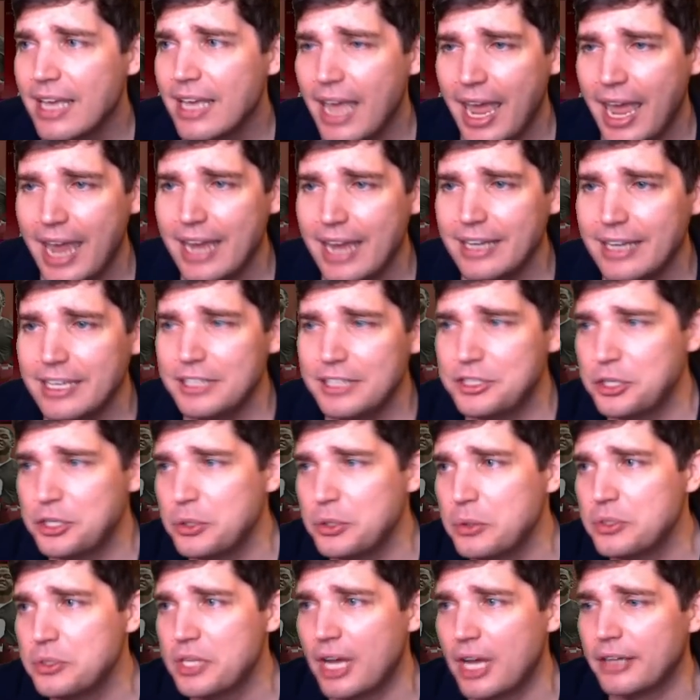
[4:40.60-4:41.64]

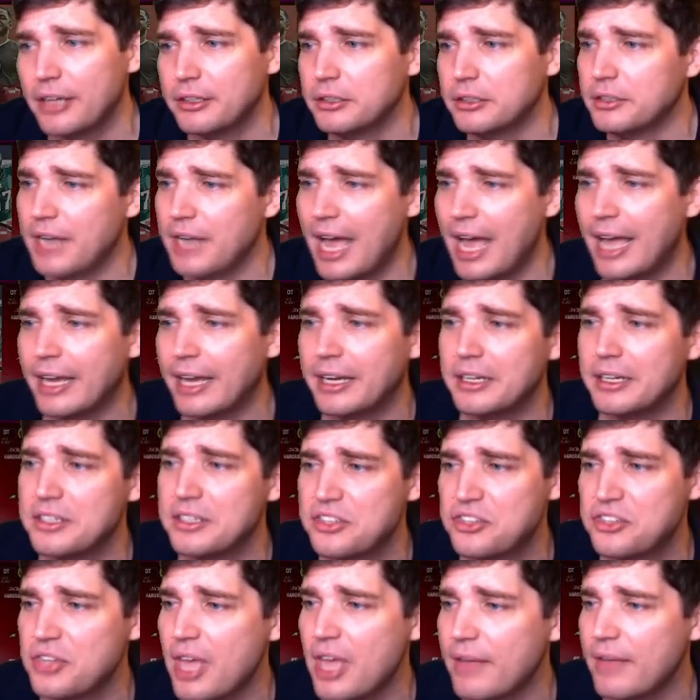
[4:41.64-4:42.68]
82s under 9,
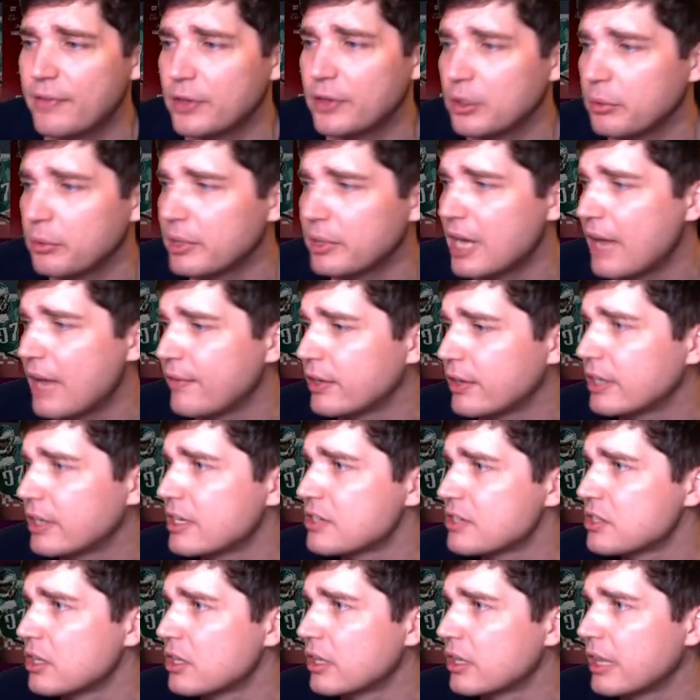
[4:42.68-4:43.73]
7 or whatever, and it
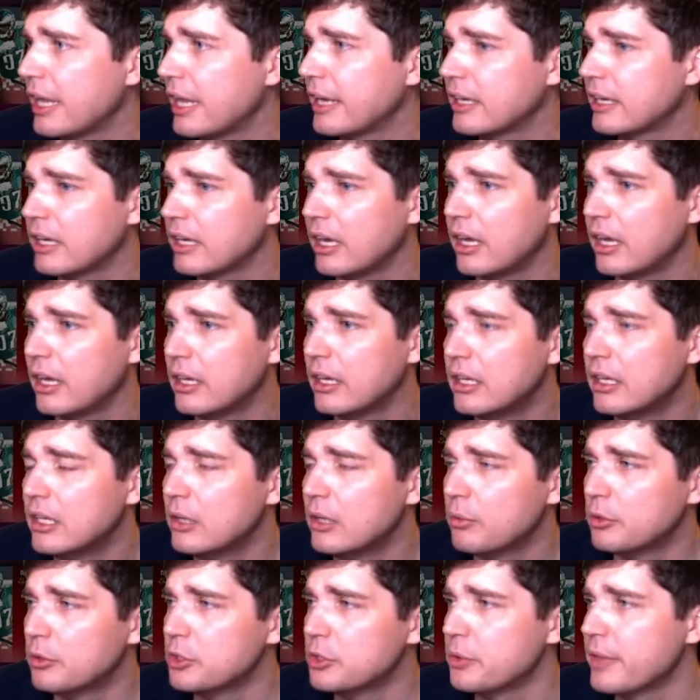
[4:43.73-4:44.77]
doesn't look like uh,
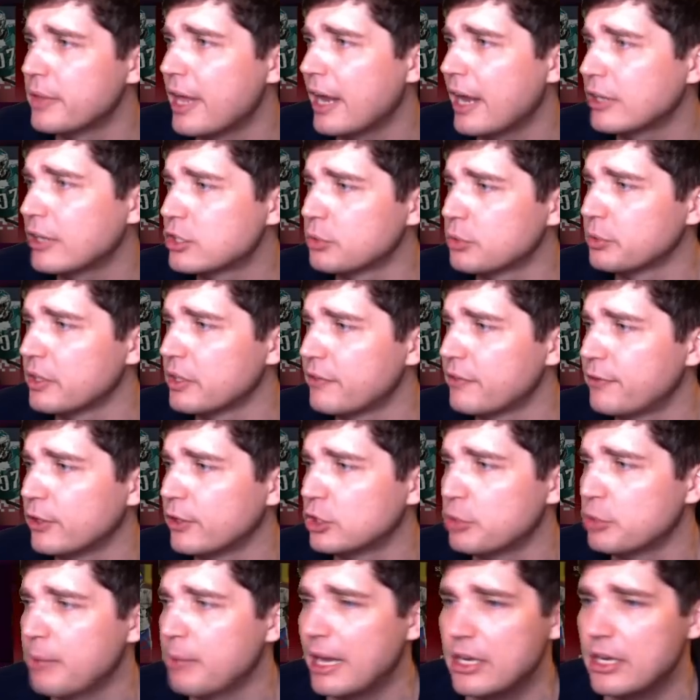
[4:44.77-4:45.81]
we're doing that. I should really
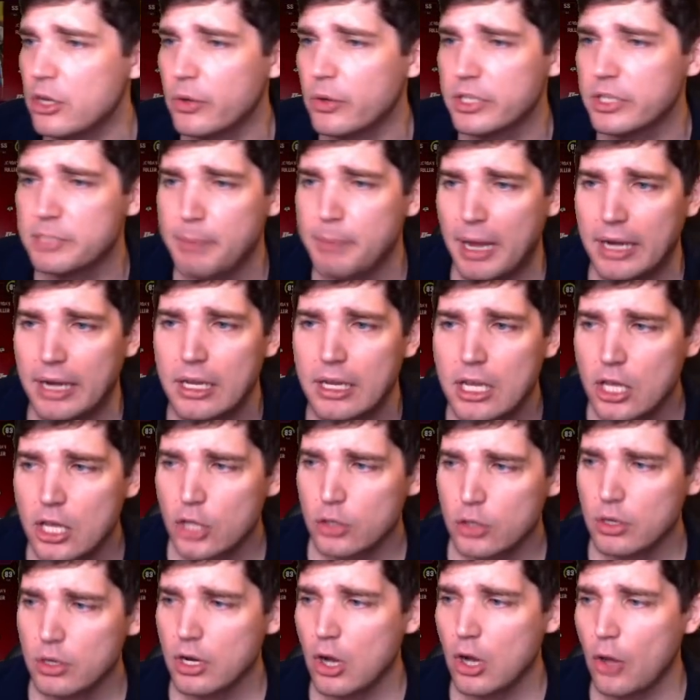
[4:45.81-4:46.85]
filter by newest. But
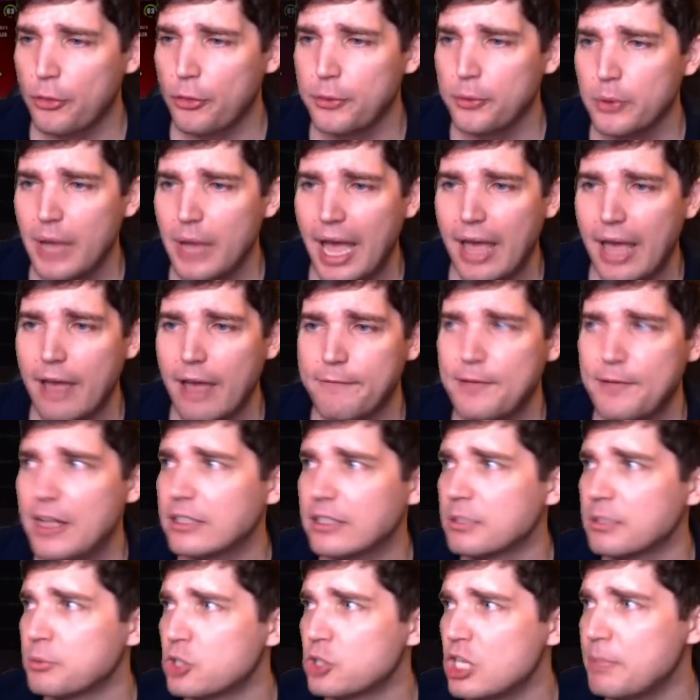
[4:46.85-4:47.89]
you can go through, I found
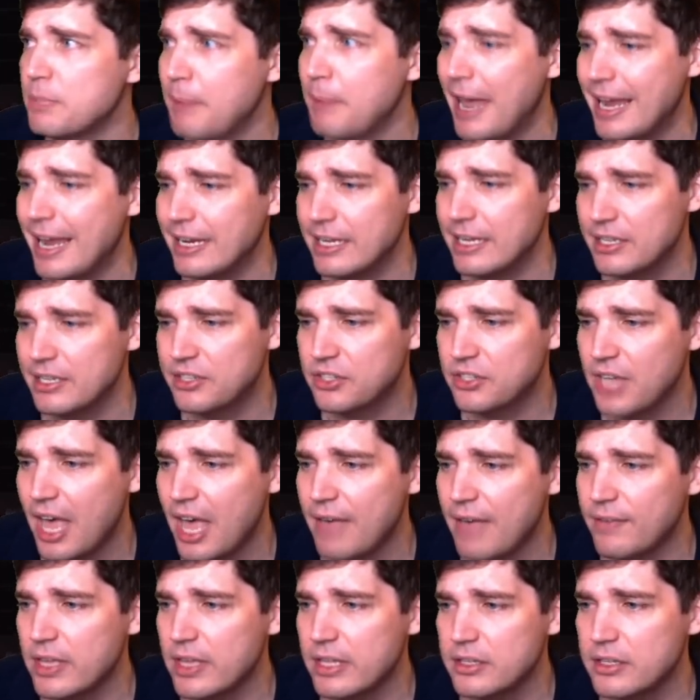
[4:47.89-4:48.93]
some cheap
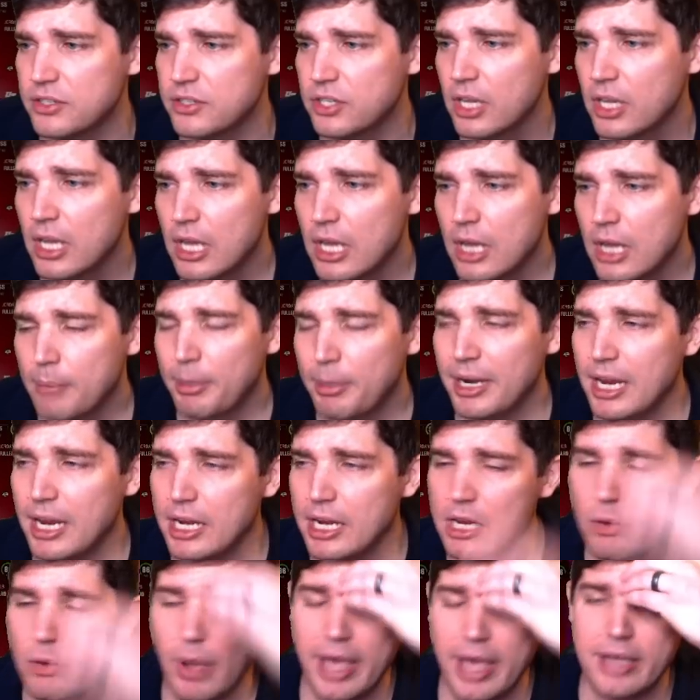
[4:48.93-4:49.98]
87s. But
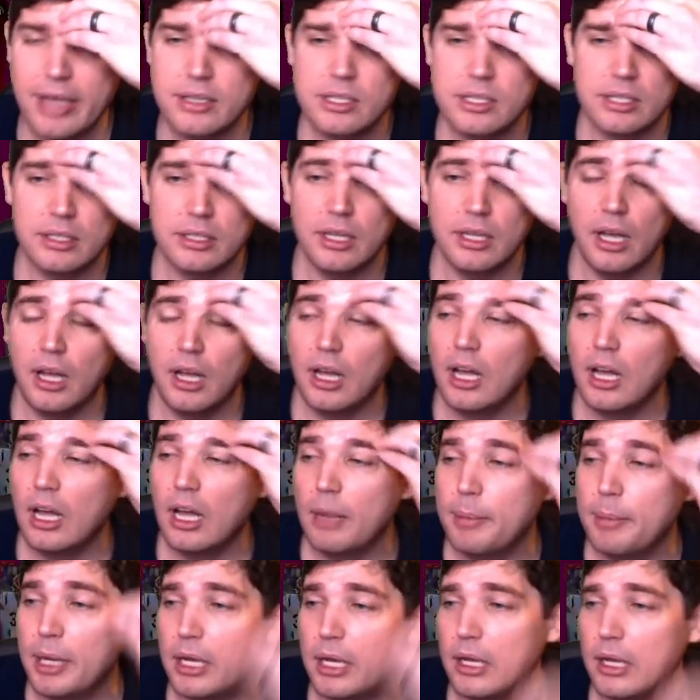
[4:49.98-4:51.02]
anyways,
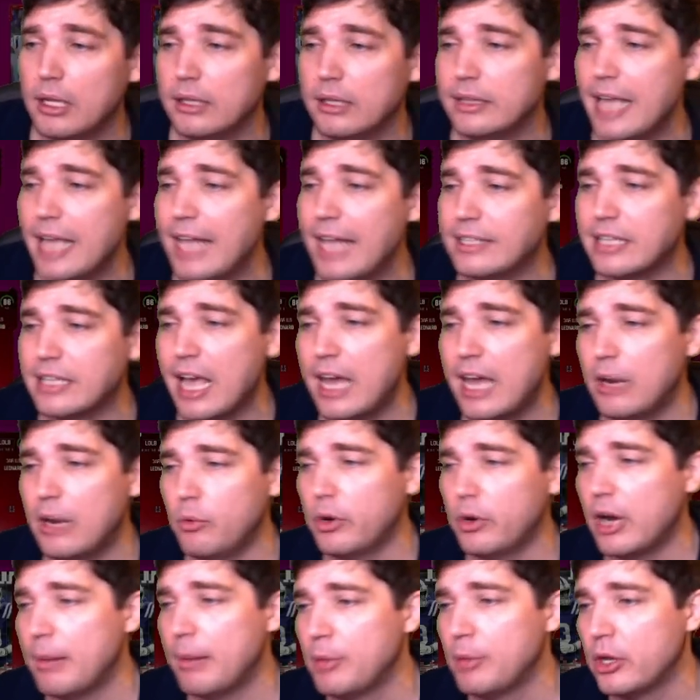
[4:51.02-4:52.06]
um, uh, that's kind of
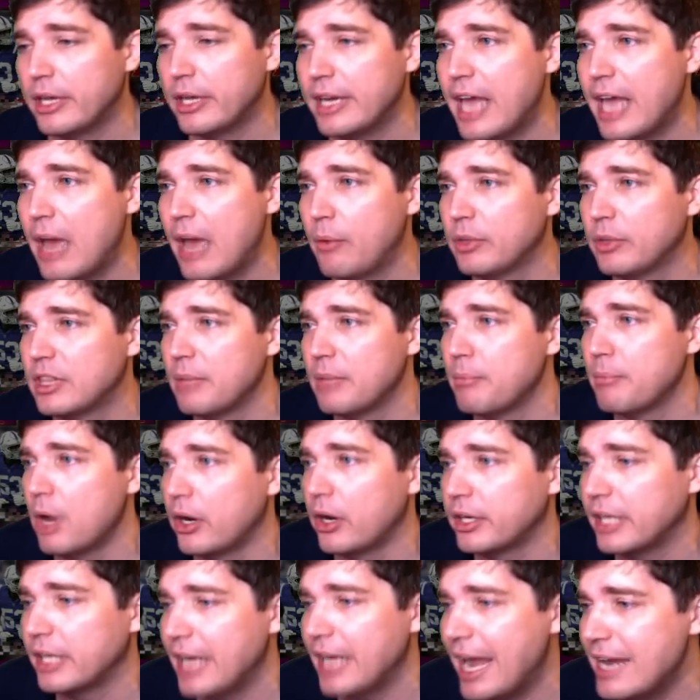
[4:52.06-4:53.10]
where I'm looking at with the
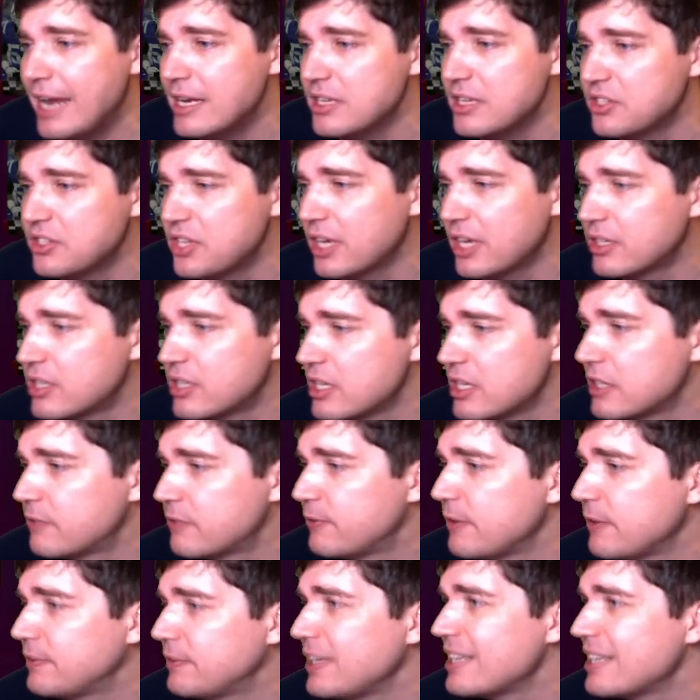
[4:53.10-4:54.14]
market. 86s,
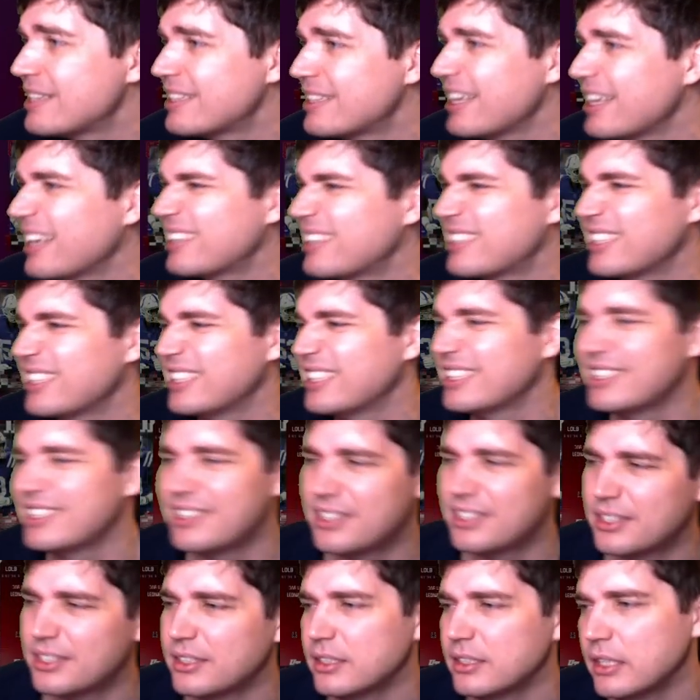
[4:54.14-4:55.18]

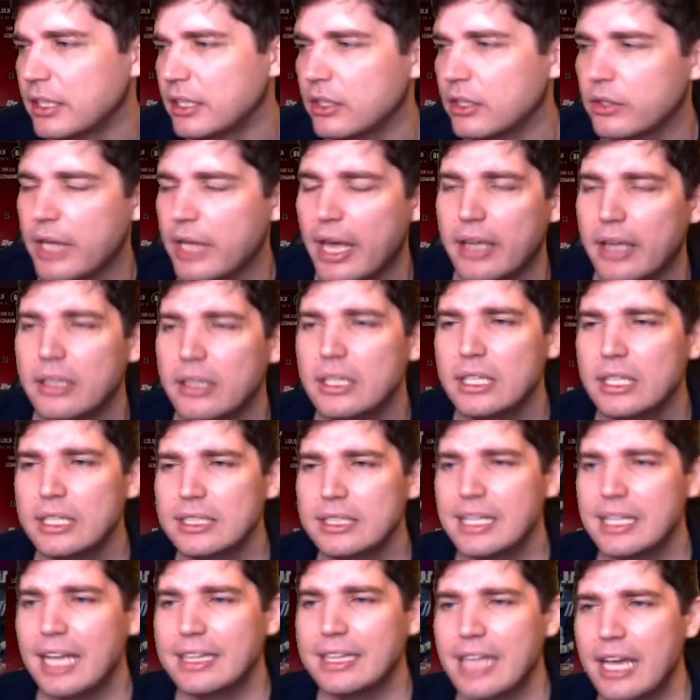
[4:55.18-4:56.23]
56s, eh, okay,
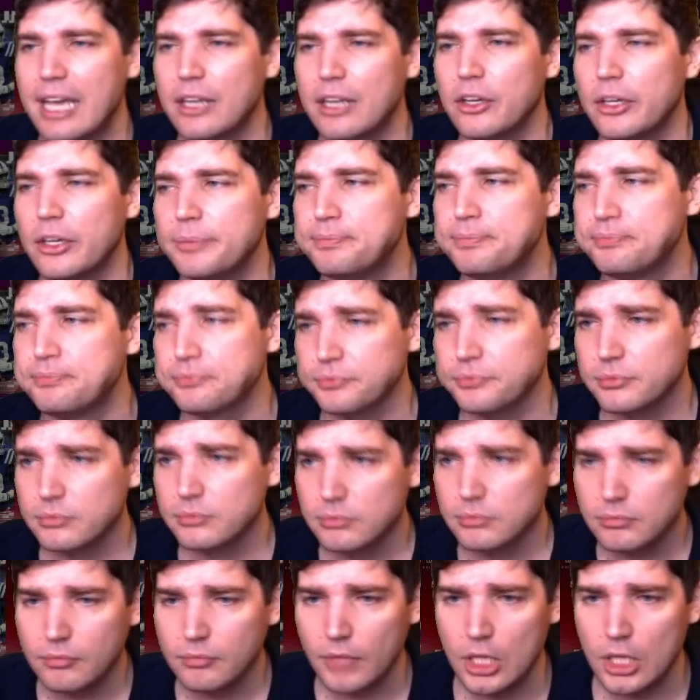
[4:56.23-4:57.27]
not that good.
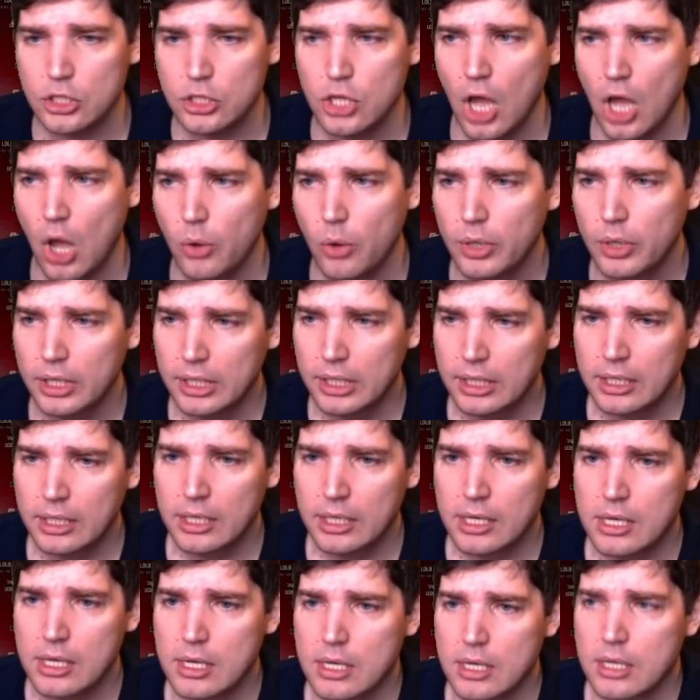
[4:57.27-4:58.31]
So
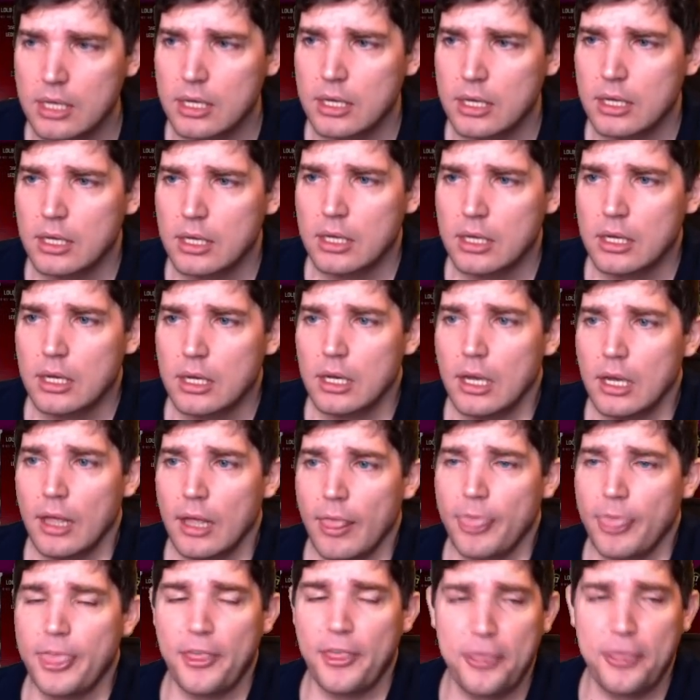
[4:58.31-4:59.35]

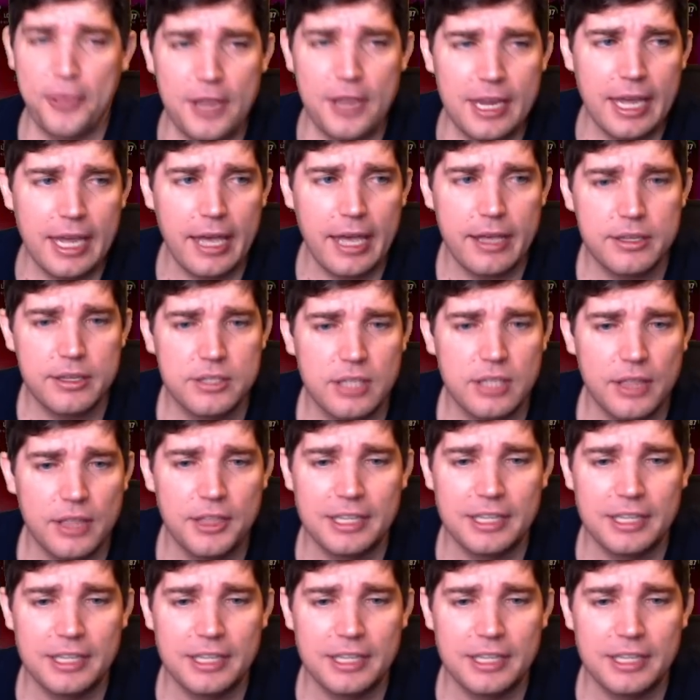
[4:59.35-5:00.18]
the thing is, the